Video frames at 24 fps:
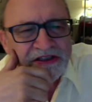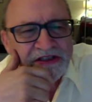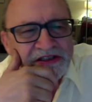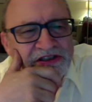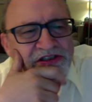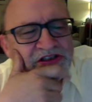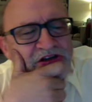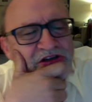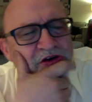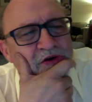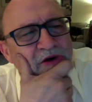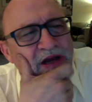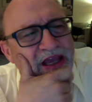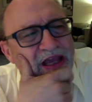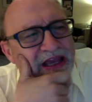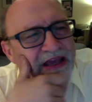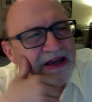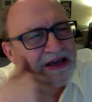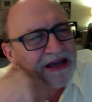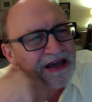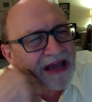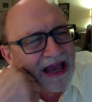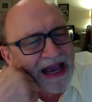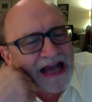So
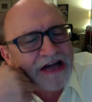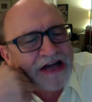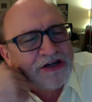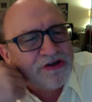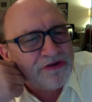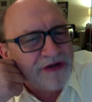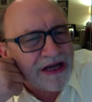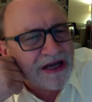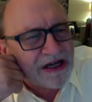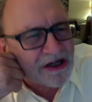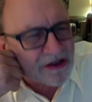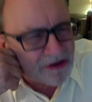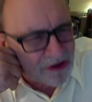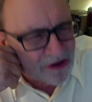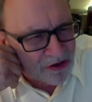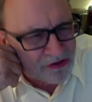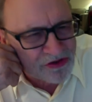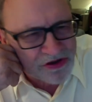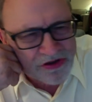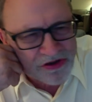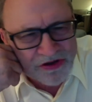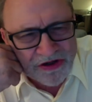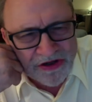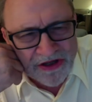as you get closer
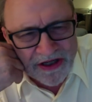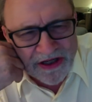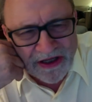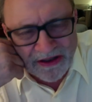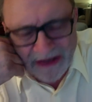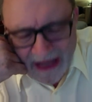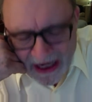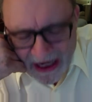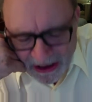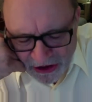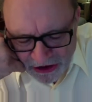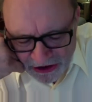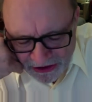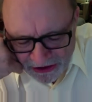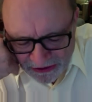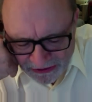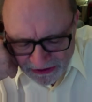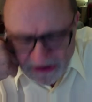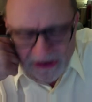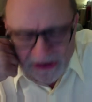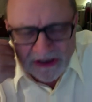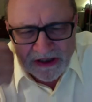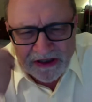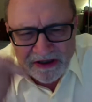to the election,
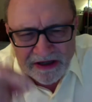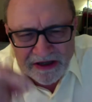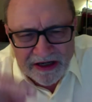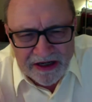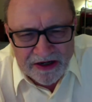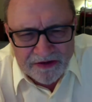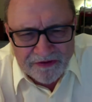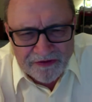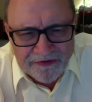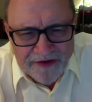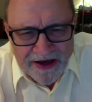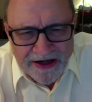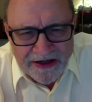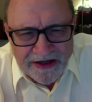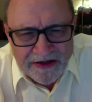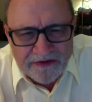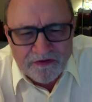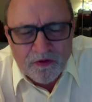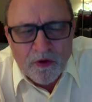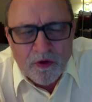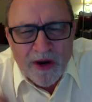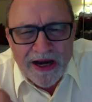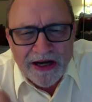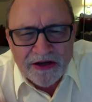an effective
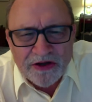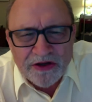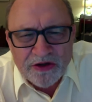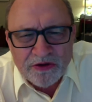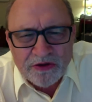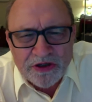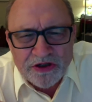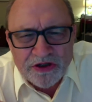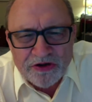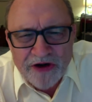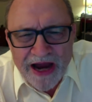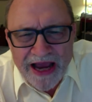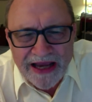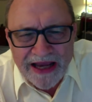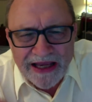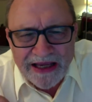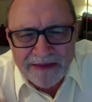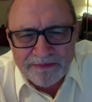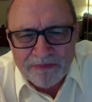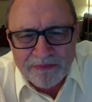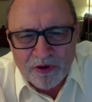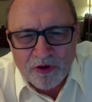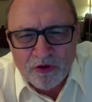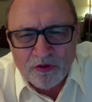way to do a tracking
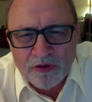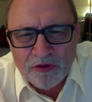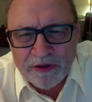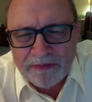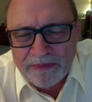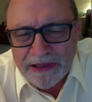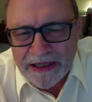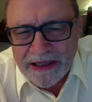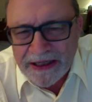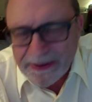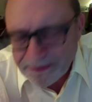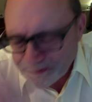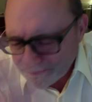poll would be